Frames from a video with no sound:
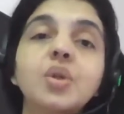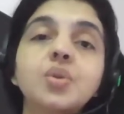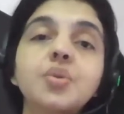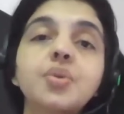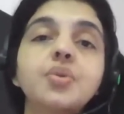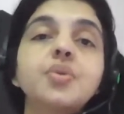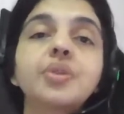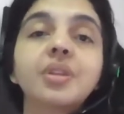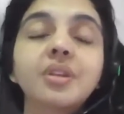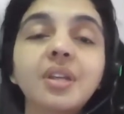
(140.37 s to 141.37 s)
2 to
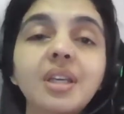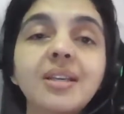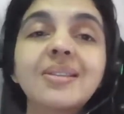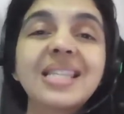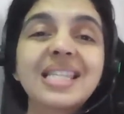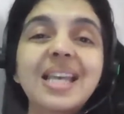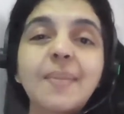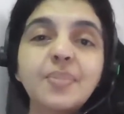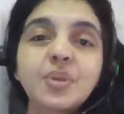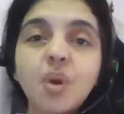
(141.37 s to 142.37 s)
3
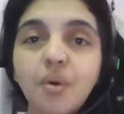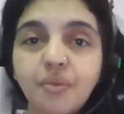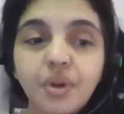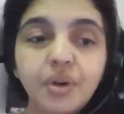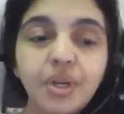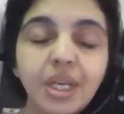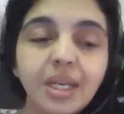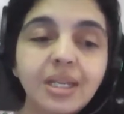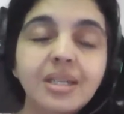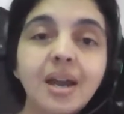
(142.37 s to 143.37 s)
steps of
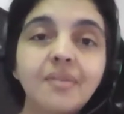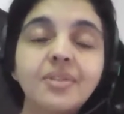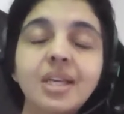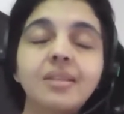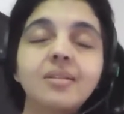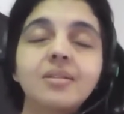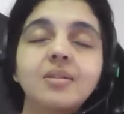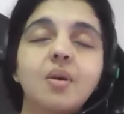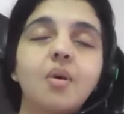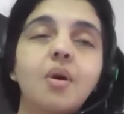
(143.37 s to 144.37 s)
learning it. I've said this
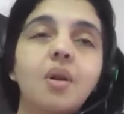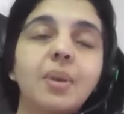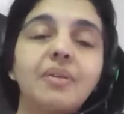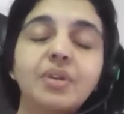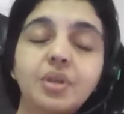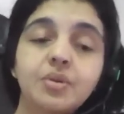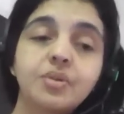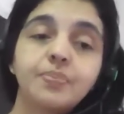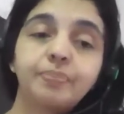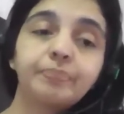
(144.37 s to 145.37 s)
in all my
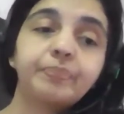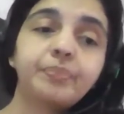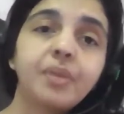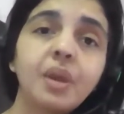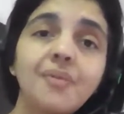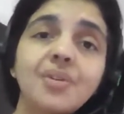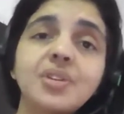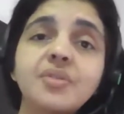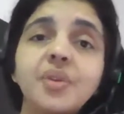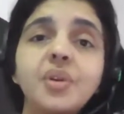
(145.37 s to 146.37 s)
videos.
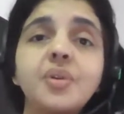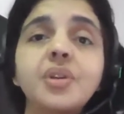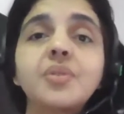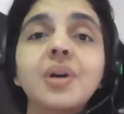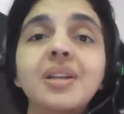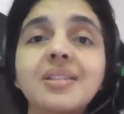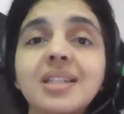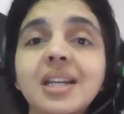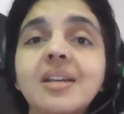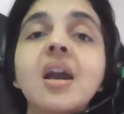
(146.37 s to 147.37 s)
First of all, you need to
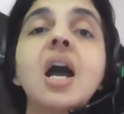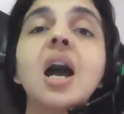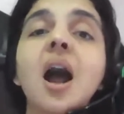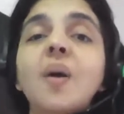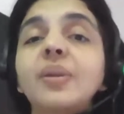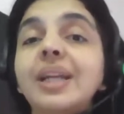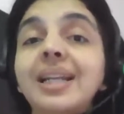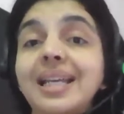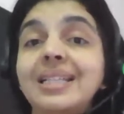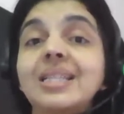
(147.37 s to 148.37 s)
understand how
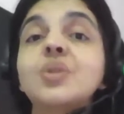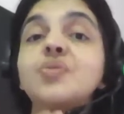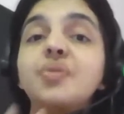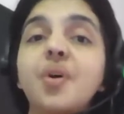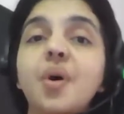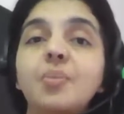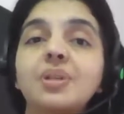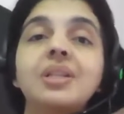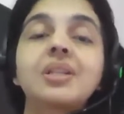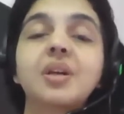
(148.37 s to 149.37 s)
that tense is
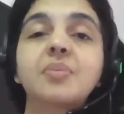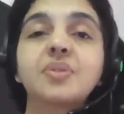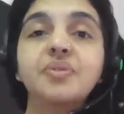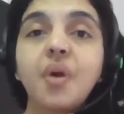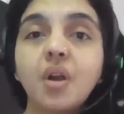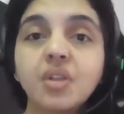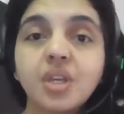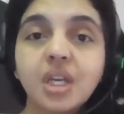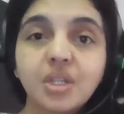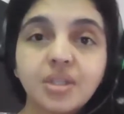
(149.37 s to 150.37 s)
formed in terms of
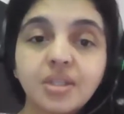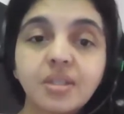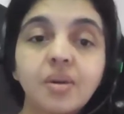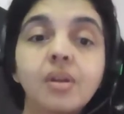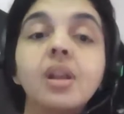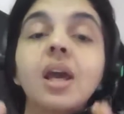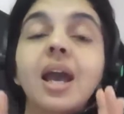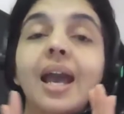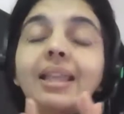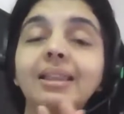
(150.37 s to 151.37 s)
conjugations and all,
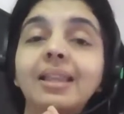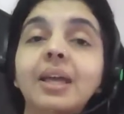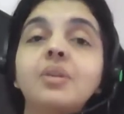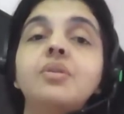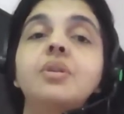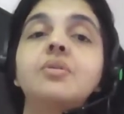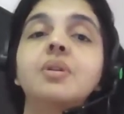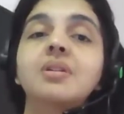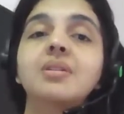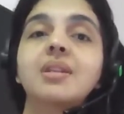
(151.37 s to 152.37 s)
and then you need to
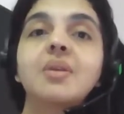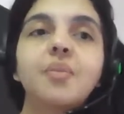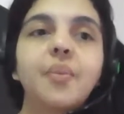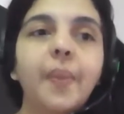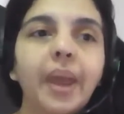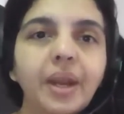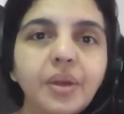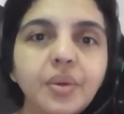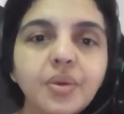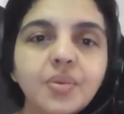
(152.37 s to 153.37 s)
understand where
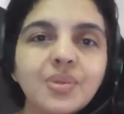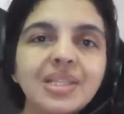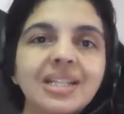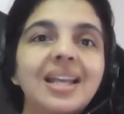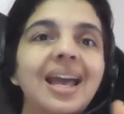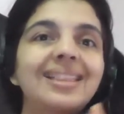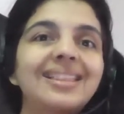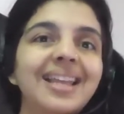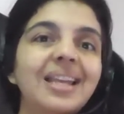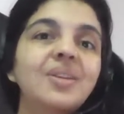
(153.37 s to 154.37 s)
to use it,
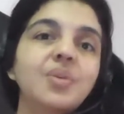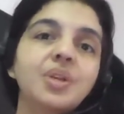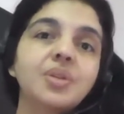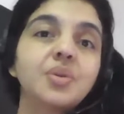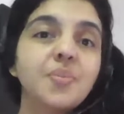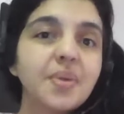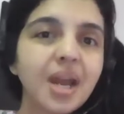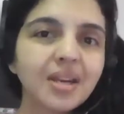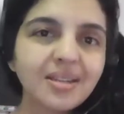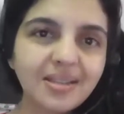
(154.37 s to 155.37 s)
and then you need to
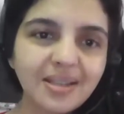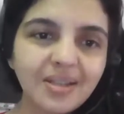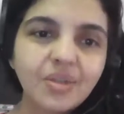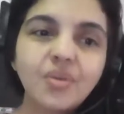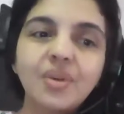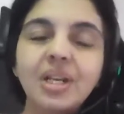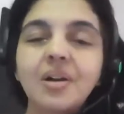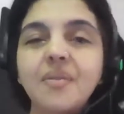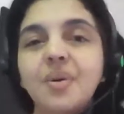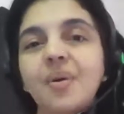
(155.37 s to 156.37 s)
practice it. So we'll
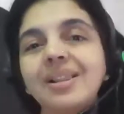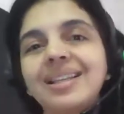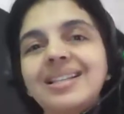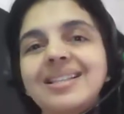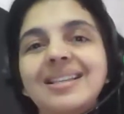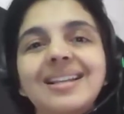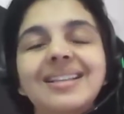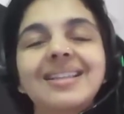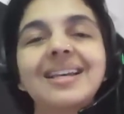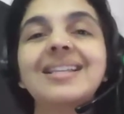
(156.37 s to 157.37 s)
cover all these 3
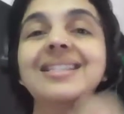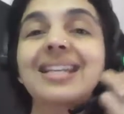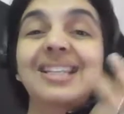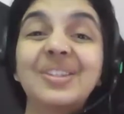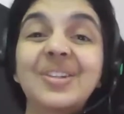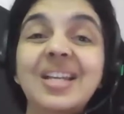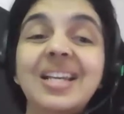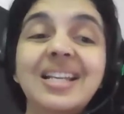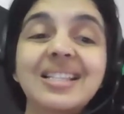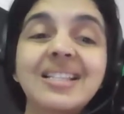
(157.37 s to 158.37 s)
things in 3
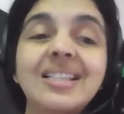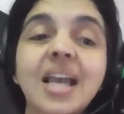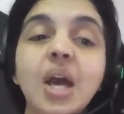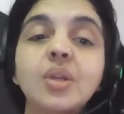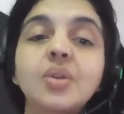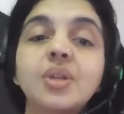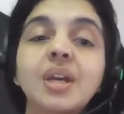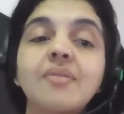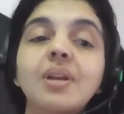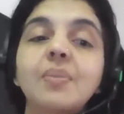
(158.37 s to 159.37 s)
lessons.
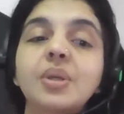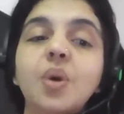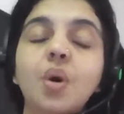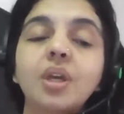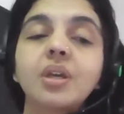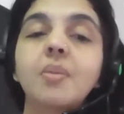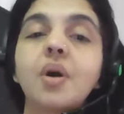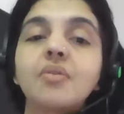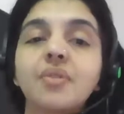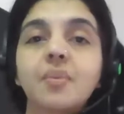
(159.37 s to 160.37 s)
Today we'll be talking
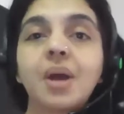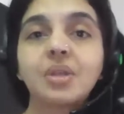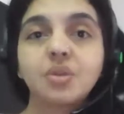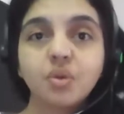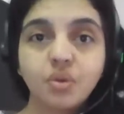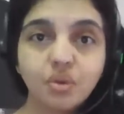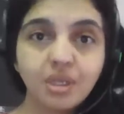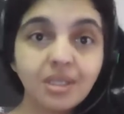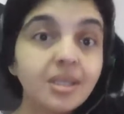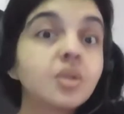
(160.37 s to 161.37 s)
about formation,
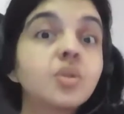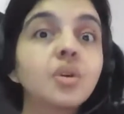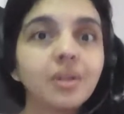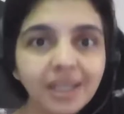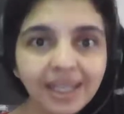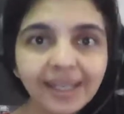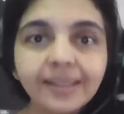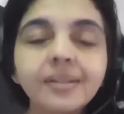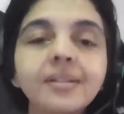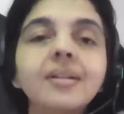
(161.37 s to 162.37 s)
utilisation, les
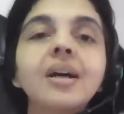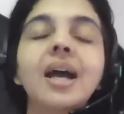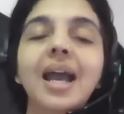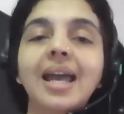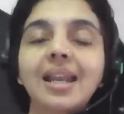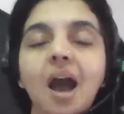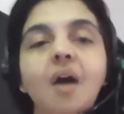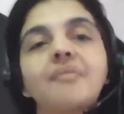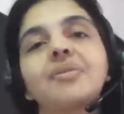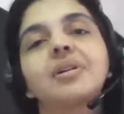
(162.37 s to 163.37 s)
deux, and
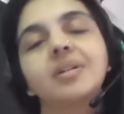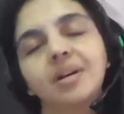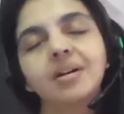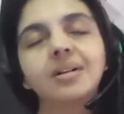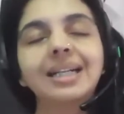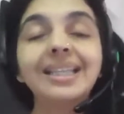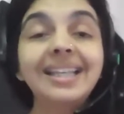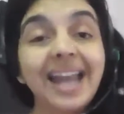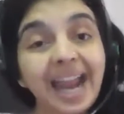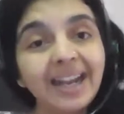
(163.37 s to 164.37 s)
after in
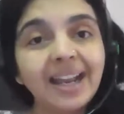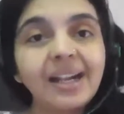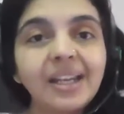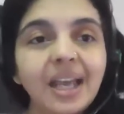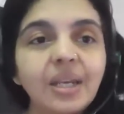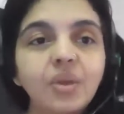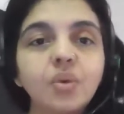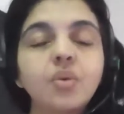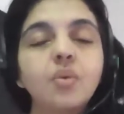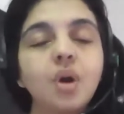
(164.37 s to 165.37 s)
the end I'll tell you